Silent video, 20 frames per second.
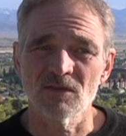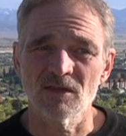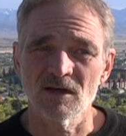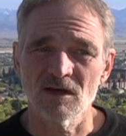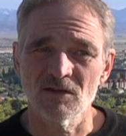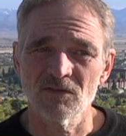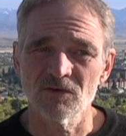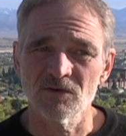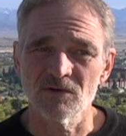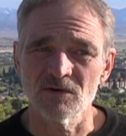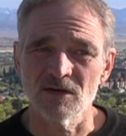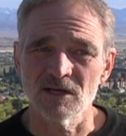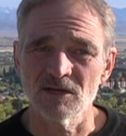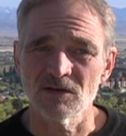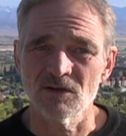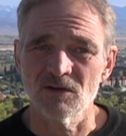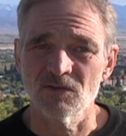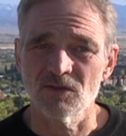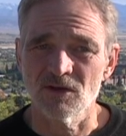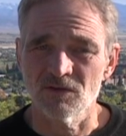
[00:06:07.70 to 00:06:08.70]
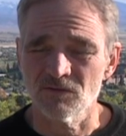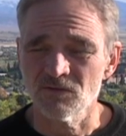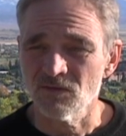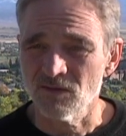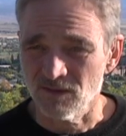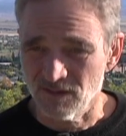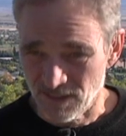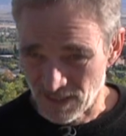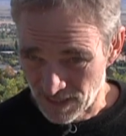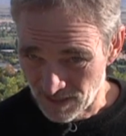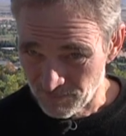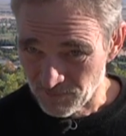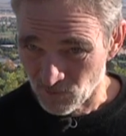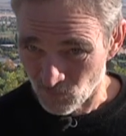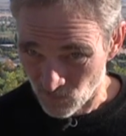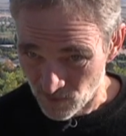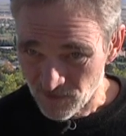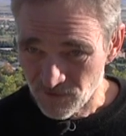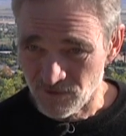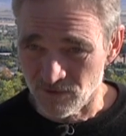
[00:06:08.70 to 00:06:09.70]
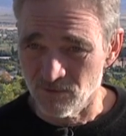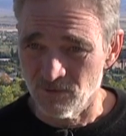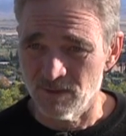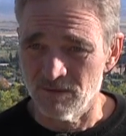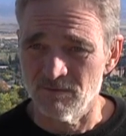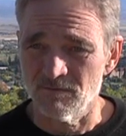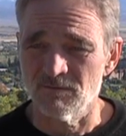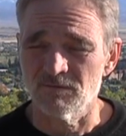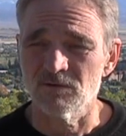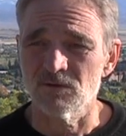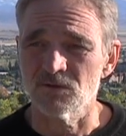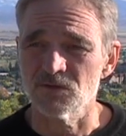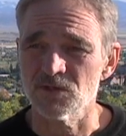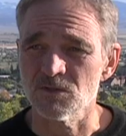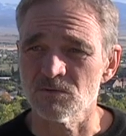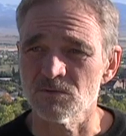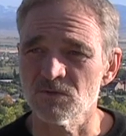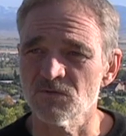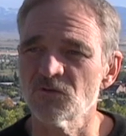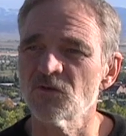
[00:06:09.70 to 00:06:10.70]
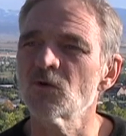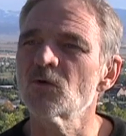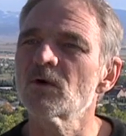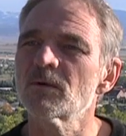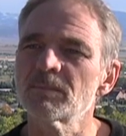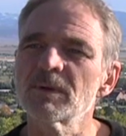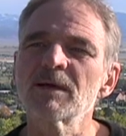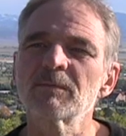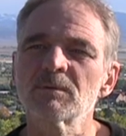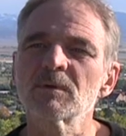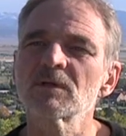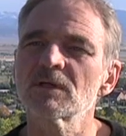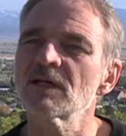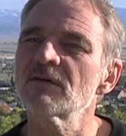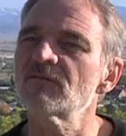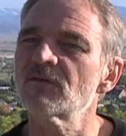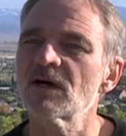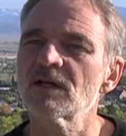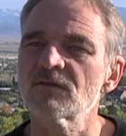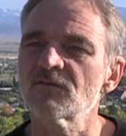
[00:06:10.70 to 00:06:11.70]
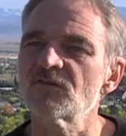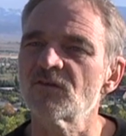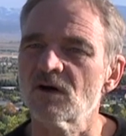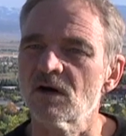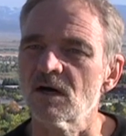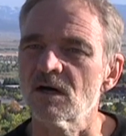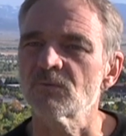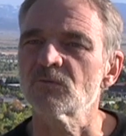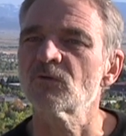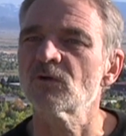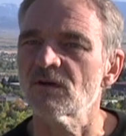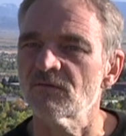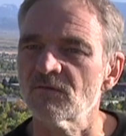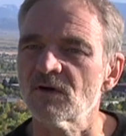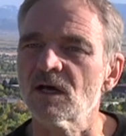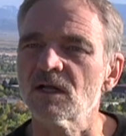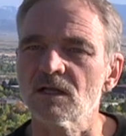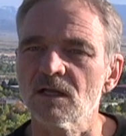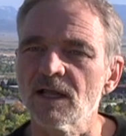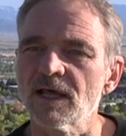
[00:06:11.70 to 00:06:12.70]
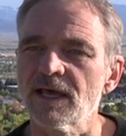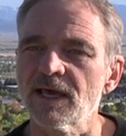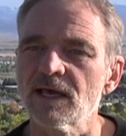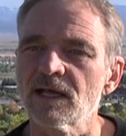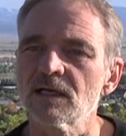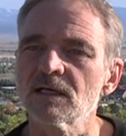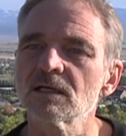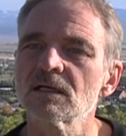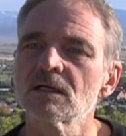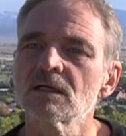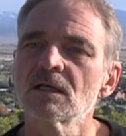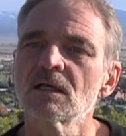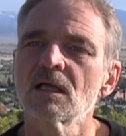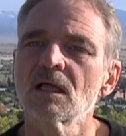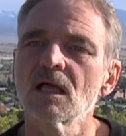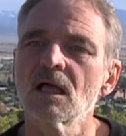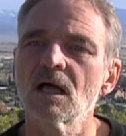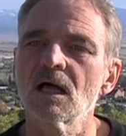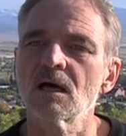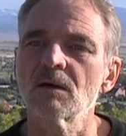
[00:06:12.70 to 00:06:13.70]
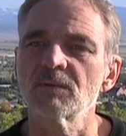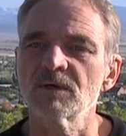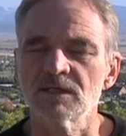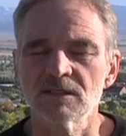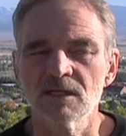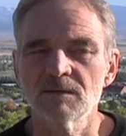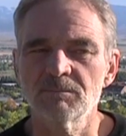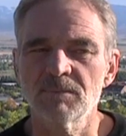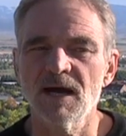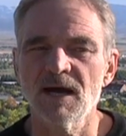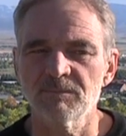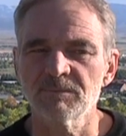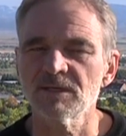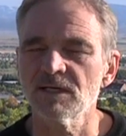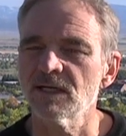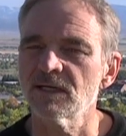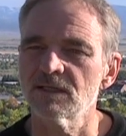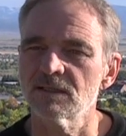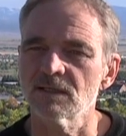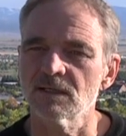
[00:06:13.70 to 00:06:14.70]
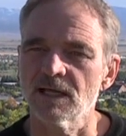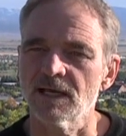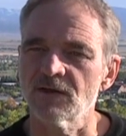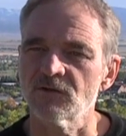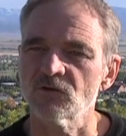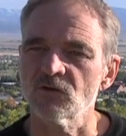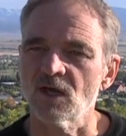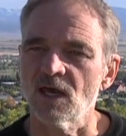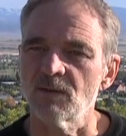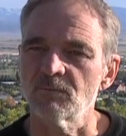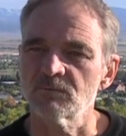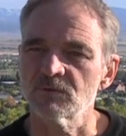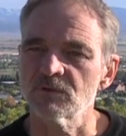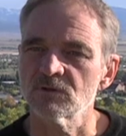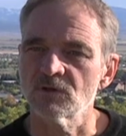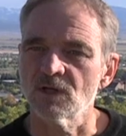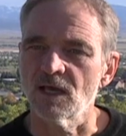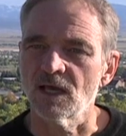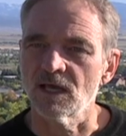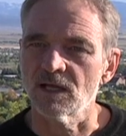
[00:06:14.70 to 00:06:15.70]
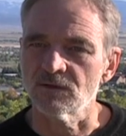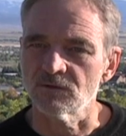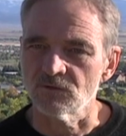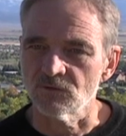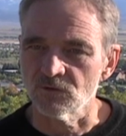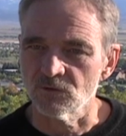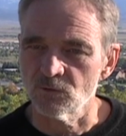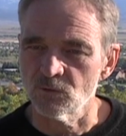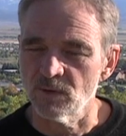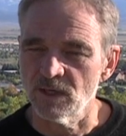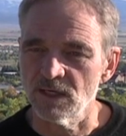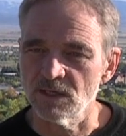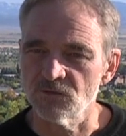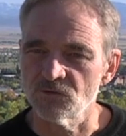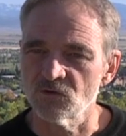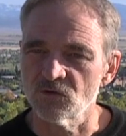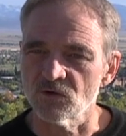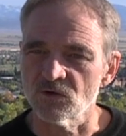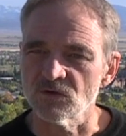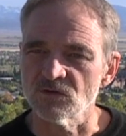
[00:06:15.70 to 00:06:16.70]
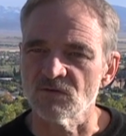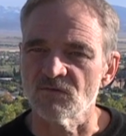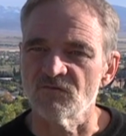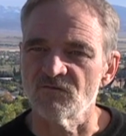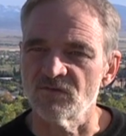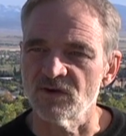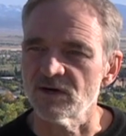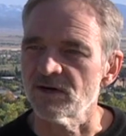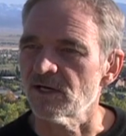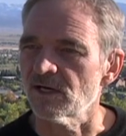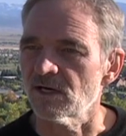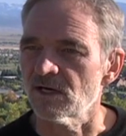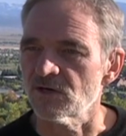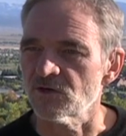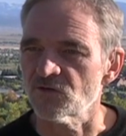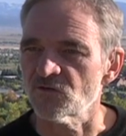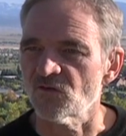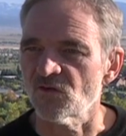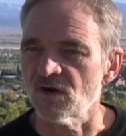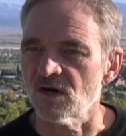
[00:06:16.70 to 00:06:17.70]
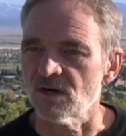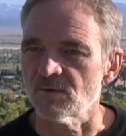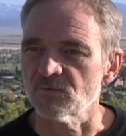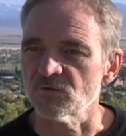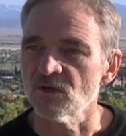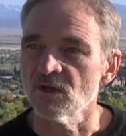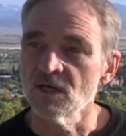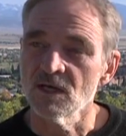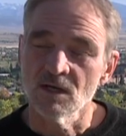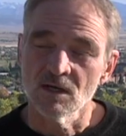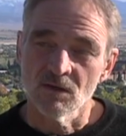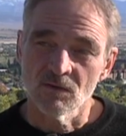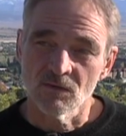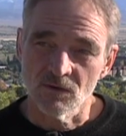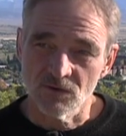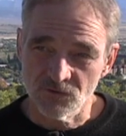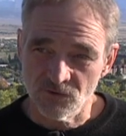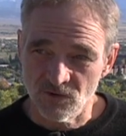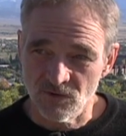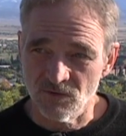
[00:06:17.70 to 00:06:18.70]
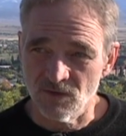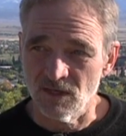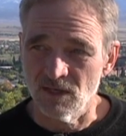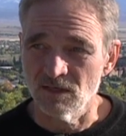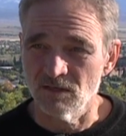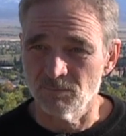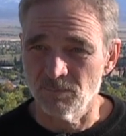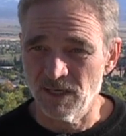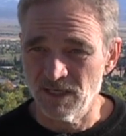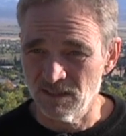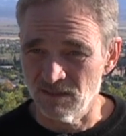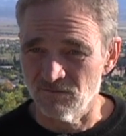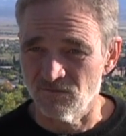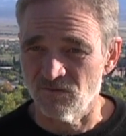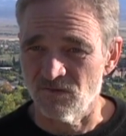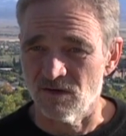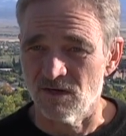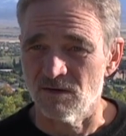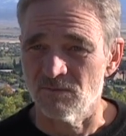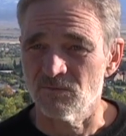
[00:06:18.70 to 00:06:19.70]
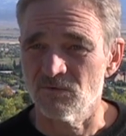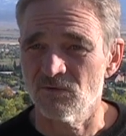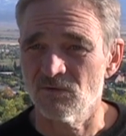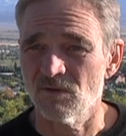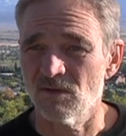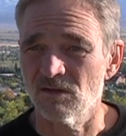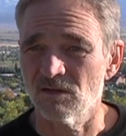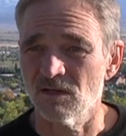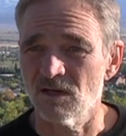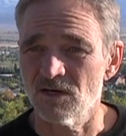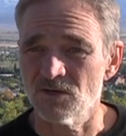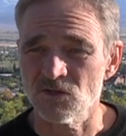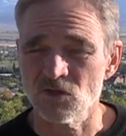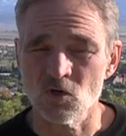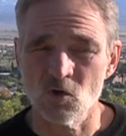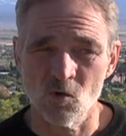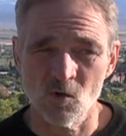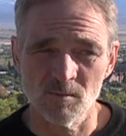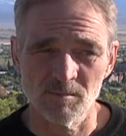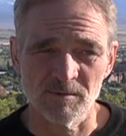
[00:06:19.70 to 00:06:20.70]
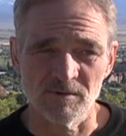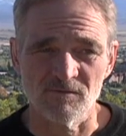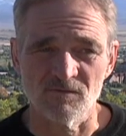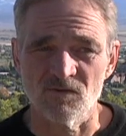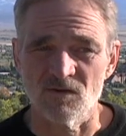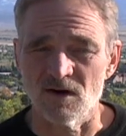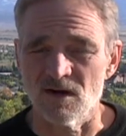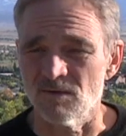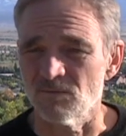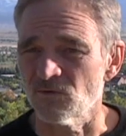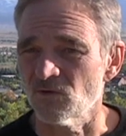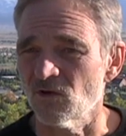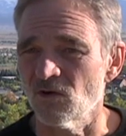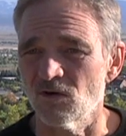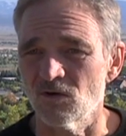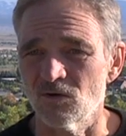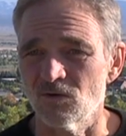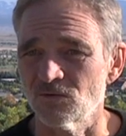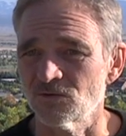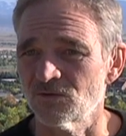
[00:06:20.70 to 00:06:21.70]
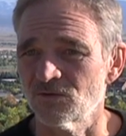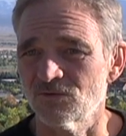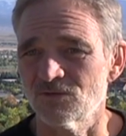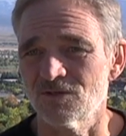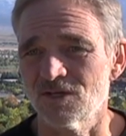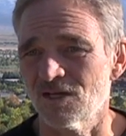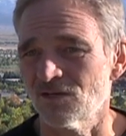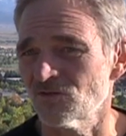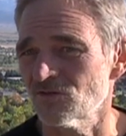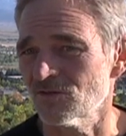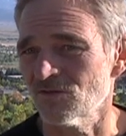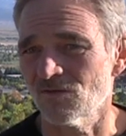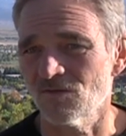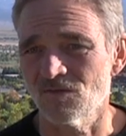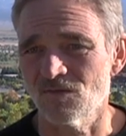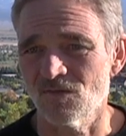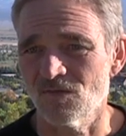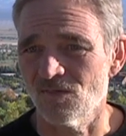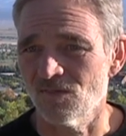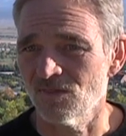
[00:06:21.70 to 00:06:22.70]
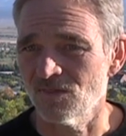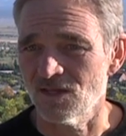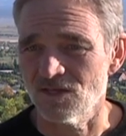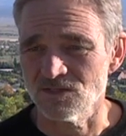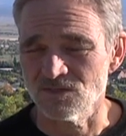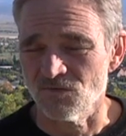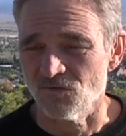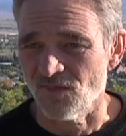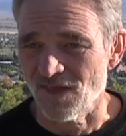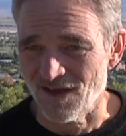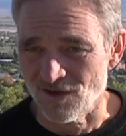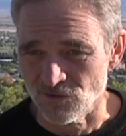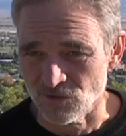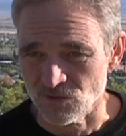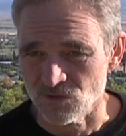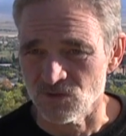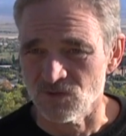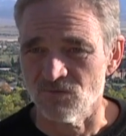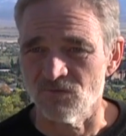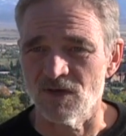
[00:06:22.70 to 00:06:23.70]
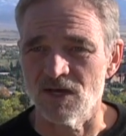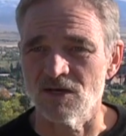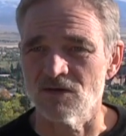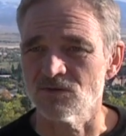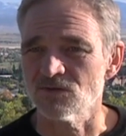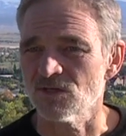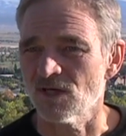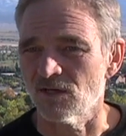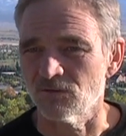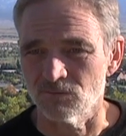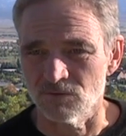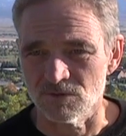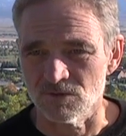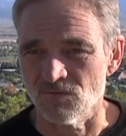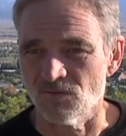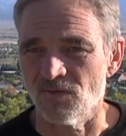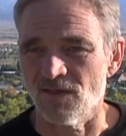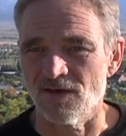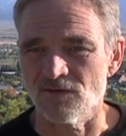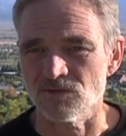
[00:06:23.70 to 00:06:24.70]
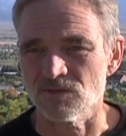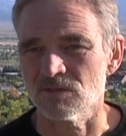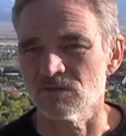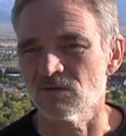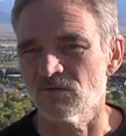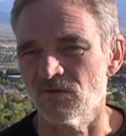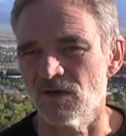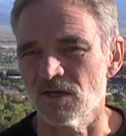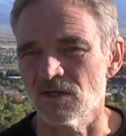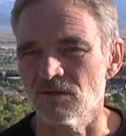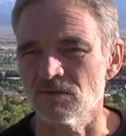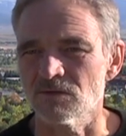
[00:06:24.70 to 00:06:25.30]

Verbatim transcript: the other, it, the other thing that happened with the Green Revolution was fewer people live on the farms, live on land. Um, it depopulated the landscape and created series of very large farms. Those are the independent farms. The large corporate farms go to tens and tens of thousands of acres, hundreds of thousands of acres.